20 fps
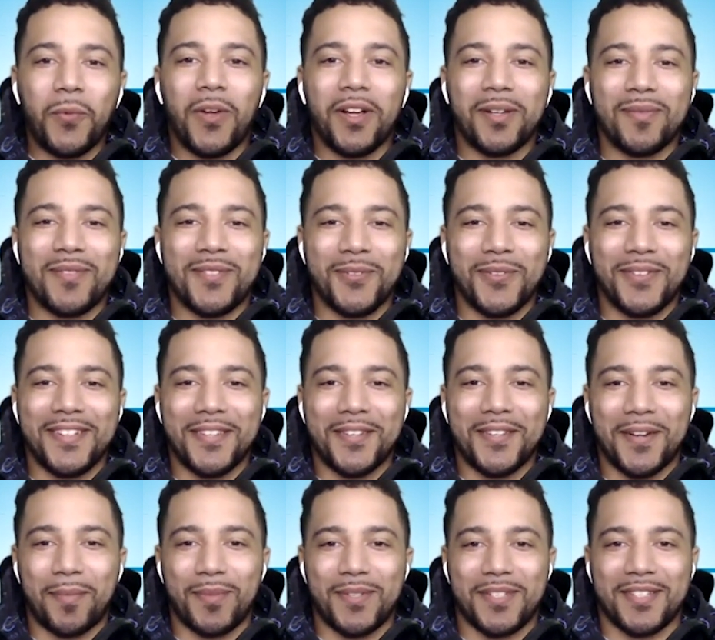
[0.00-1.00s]
Welcome to
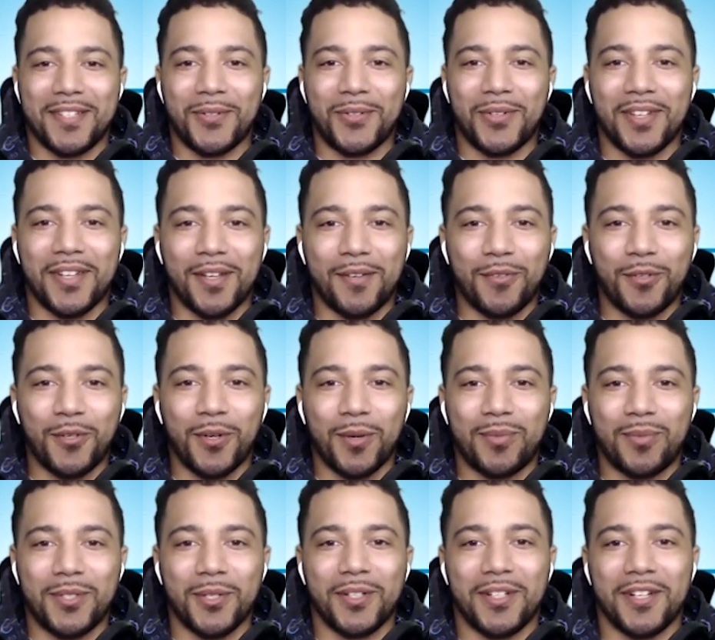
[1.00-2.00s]
another episode of
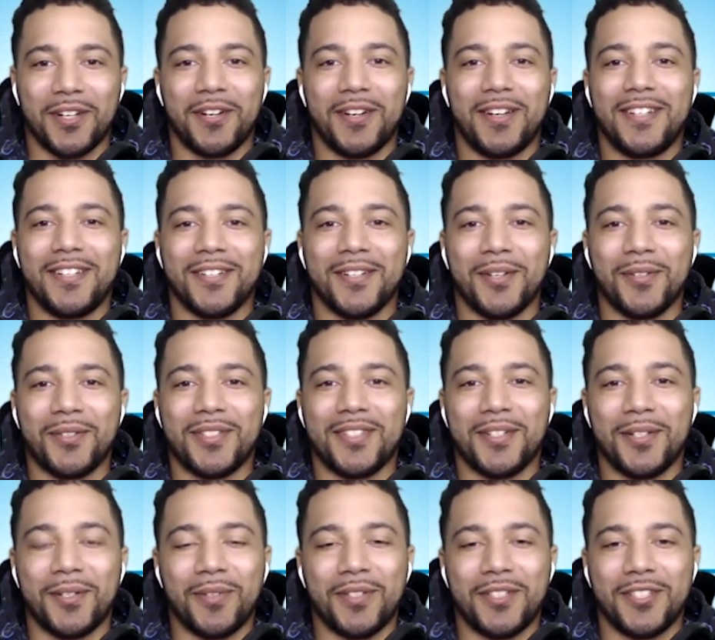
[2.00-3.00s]
Crypto Current. Your host
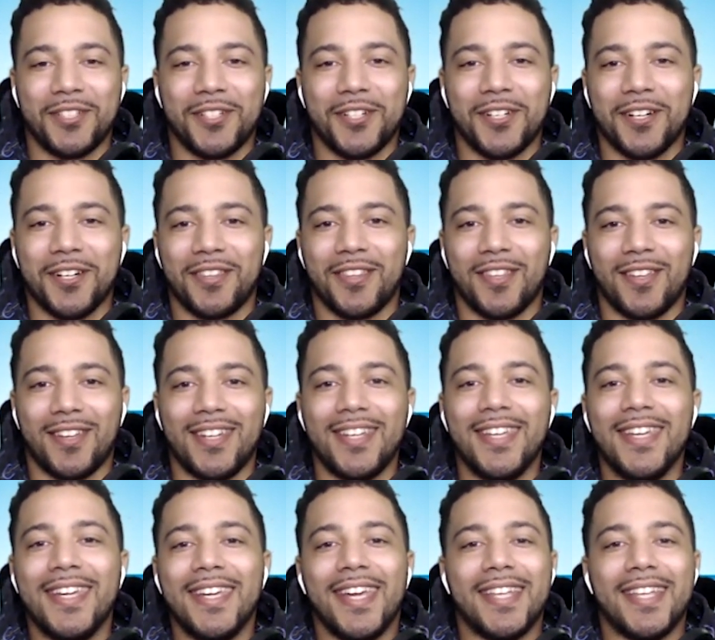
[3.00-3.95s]
here, Richard Carthon.